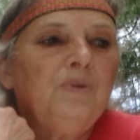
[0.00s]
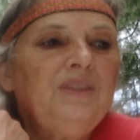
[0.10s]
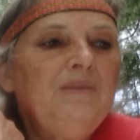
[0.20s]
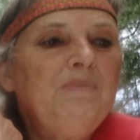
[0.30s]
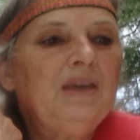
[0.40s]

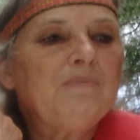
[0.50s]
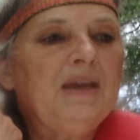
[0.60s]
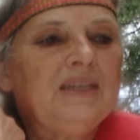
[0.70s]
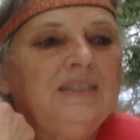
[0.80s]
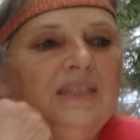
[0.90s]
what the
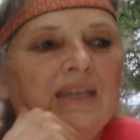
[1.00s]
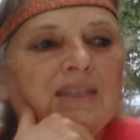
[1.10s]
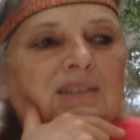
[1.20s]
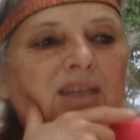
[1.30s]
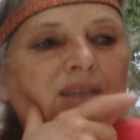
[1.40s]
Micmac
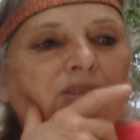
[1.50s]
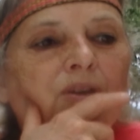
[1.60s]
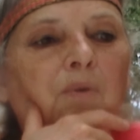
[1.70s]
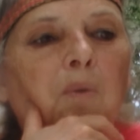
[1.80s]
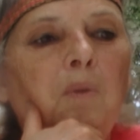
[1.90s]
did
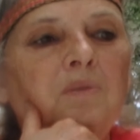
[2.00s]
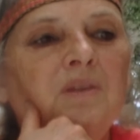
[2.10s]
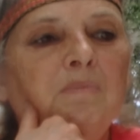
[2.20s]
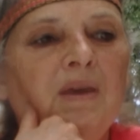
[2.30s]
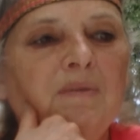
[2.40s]
to
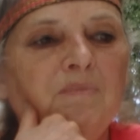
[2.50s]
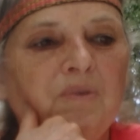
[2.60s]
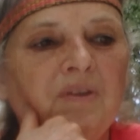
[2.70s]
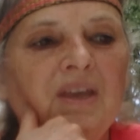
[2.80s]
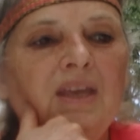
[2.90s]
hold the
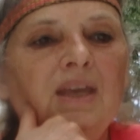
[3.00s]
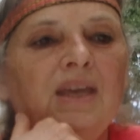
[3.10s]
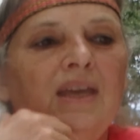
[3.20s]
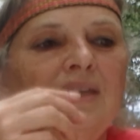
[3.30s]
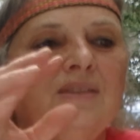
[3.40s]
memory
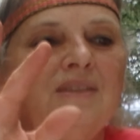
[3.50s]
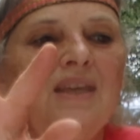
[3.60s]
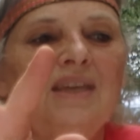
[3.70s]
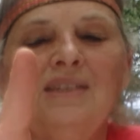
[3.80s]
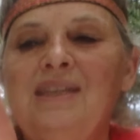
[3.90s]
is
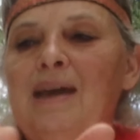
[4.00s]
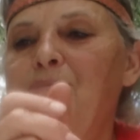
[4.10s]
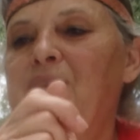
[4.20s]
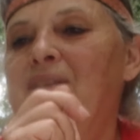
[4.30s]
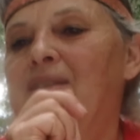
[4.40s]
they
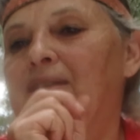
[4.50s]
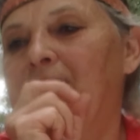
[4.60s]
adapted it a